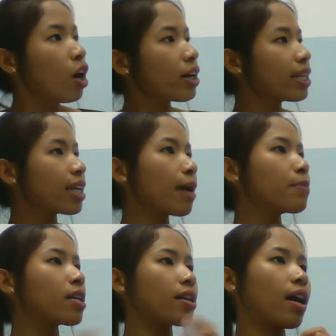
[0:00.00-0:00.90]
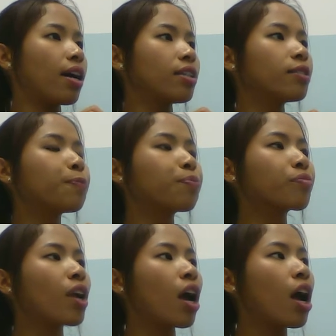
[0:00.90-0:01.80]
Okay, time's are gone.
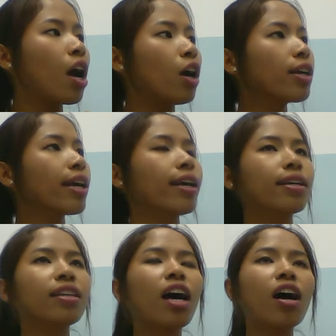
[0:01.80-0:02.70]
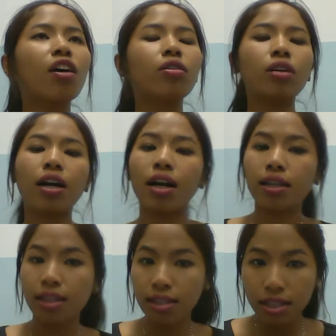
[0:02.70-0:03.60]
Okay, now
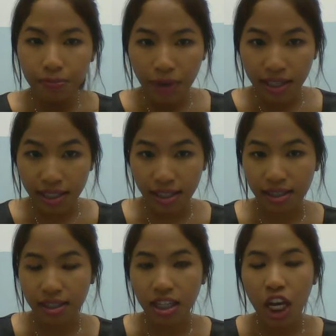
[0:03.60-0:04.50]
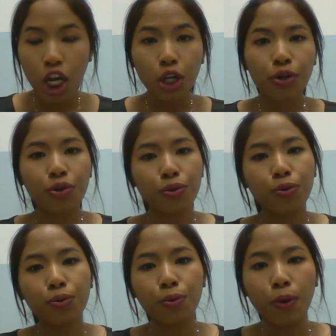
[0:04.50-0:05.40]
this is my turn
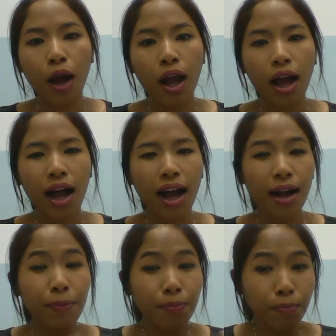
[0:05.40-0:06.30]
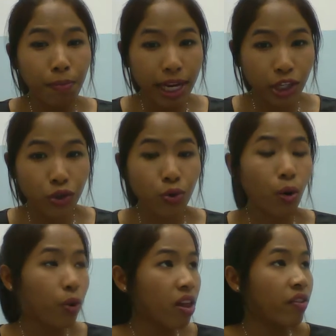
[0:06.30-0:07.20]
to make
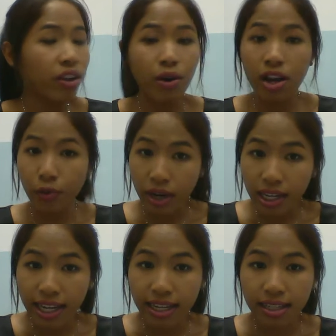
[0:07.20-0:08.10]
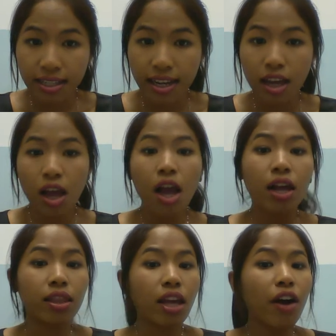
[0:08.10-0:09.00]
sure whether they really understand
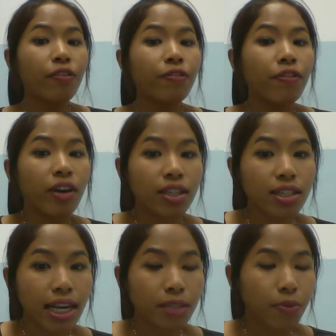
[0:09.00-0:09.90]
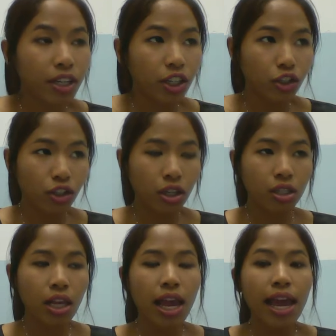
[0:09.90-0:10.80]
their friends'
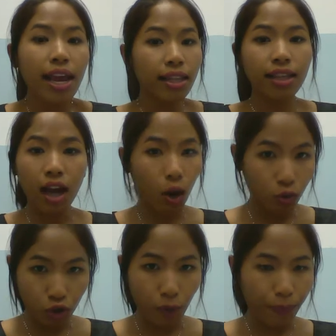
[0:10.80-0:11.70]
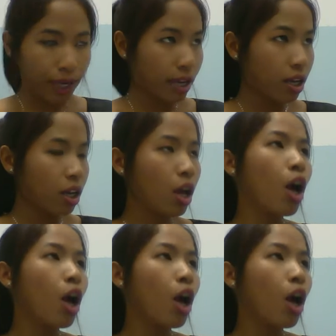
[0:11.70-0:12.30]
explanations and their own topic.